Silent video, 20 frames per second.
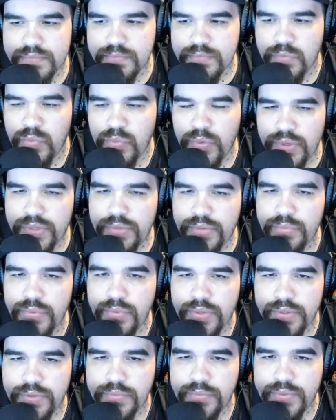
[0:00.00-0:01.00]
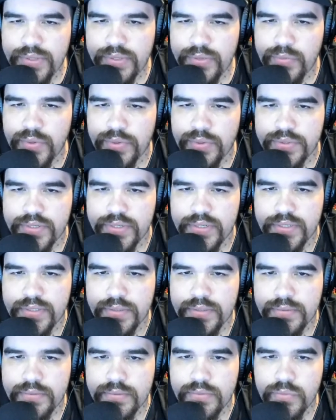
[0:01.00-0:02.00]
Really, really, really well
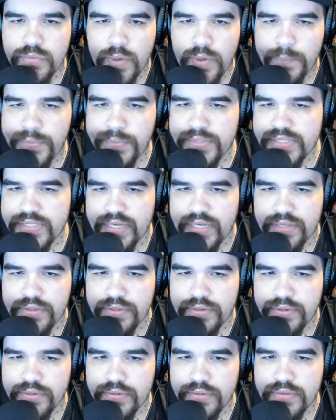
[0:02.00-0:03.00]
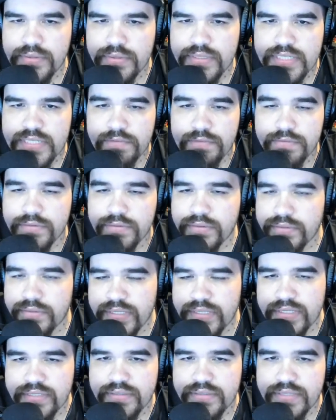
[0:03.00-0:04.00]
done. Well put together.
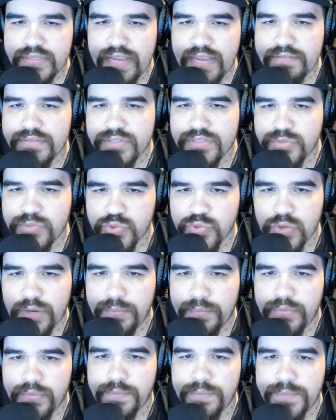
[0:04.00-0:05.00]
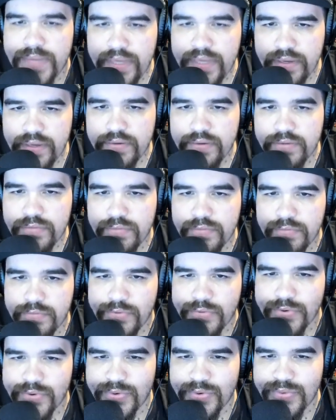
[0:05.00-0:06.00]
Definitely, they have a subscriber in me
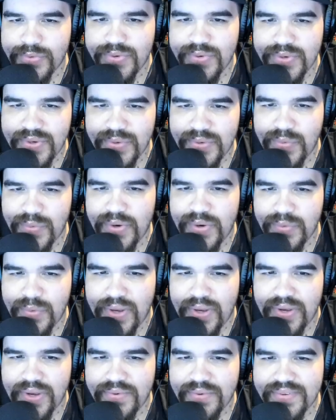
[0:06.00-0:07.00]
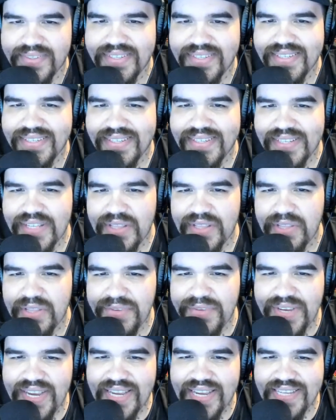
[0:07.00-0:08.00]
for quite a while. Love
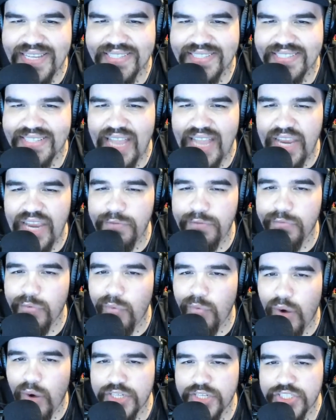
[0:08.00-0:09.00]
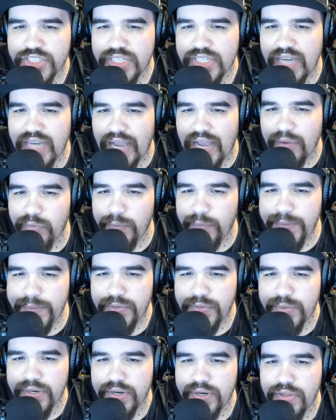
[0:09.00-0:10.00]
you guys. Thank you for watching. I will be
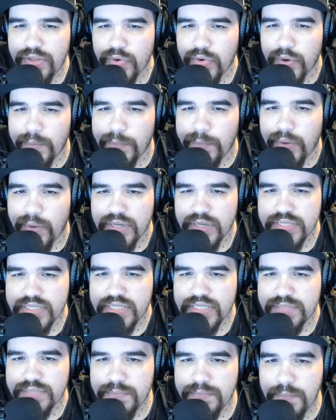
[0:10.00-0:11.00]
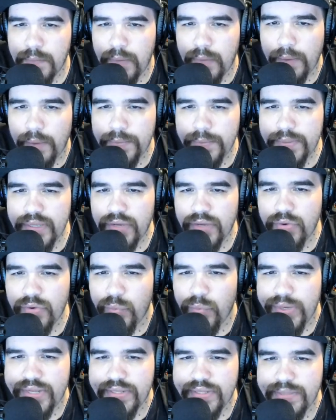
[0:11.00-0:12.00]
doing another unboxing probably on a
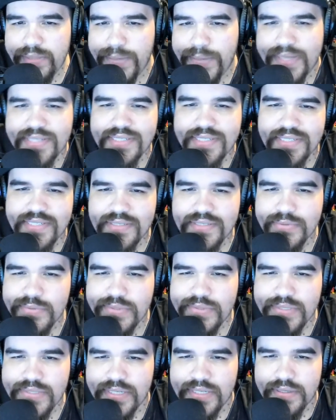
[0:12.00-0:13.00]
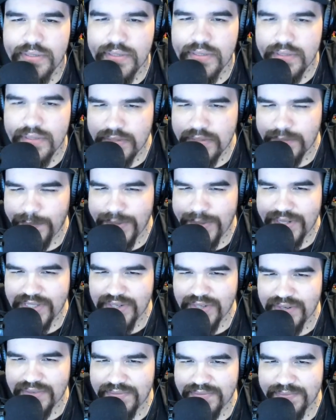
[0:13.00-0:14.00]
weekly basis. We'll see. Just depends
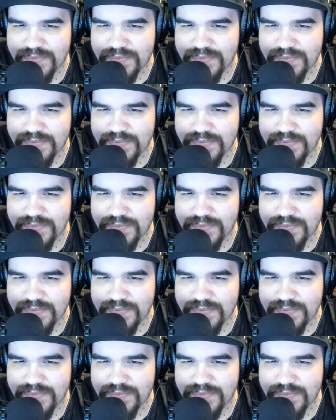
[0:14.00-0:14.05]
on